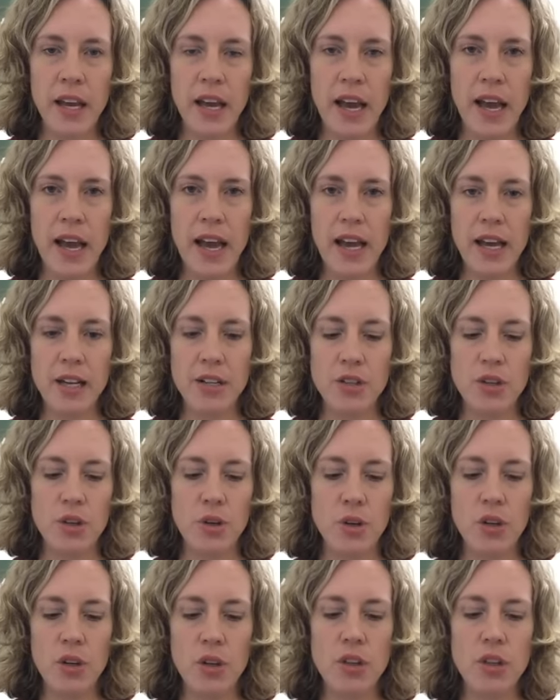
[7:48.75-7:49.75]
And
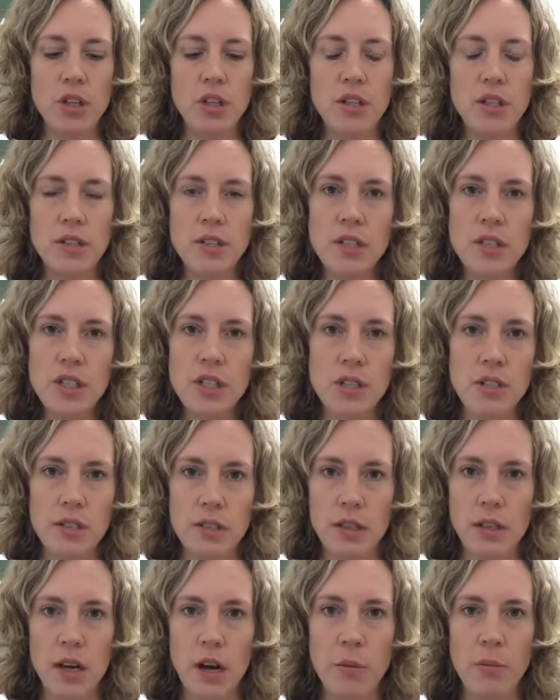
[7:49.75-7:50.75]
the decisions
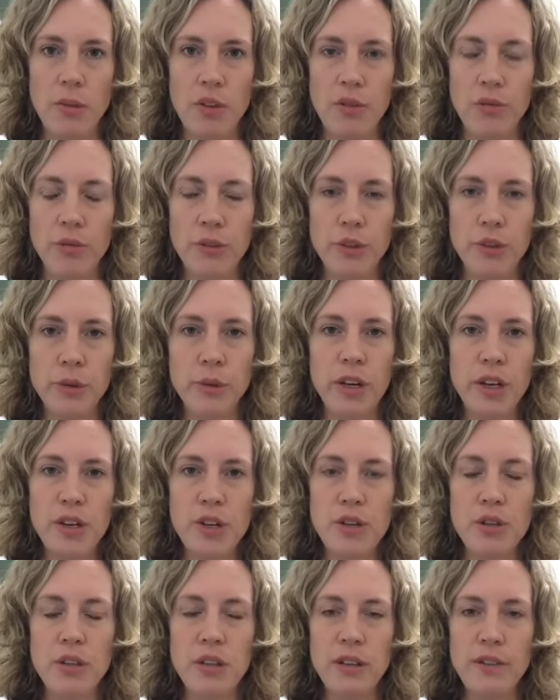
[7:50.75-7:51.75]
that come through are
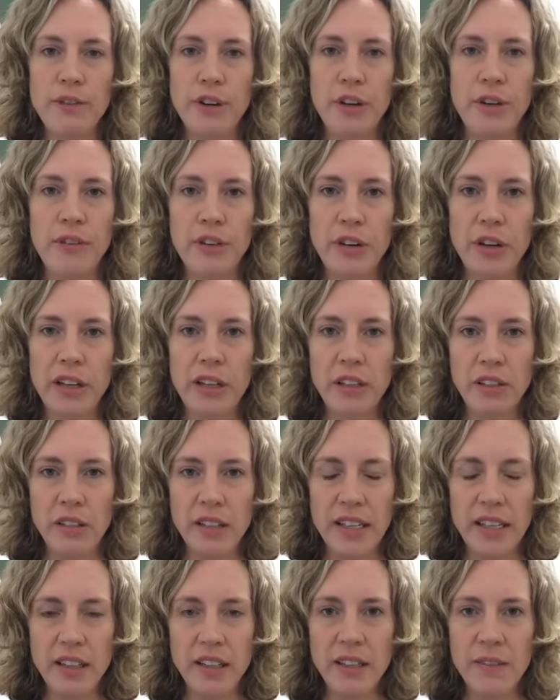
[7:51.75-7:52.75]
usually very, very
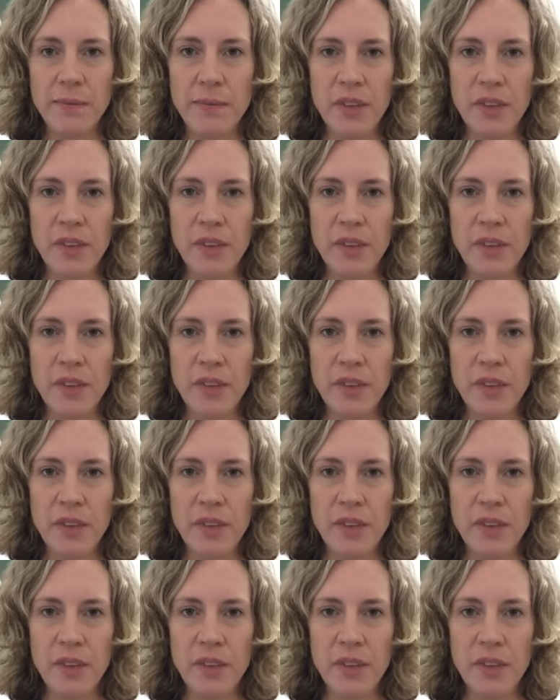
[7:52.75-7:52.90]
clear.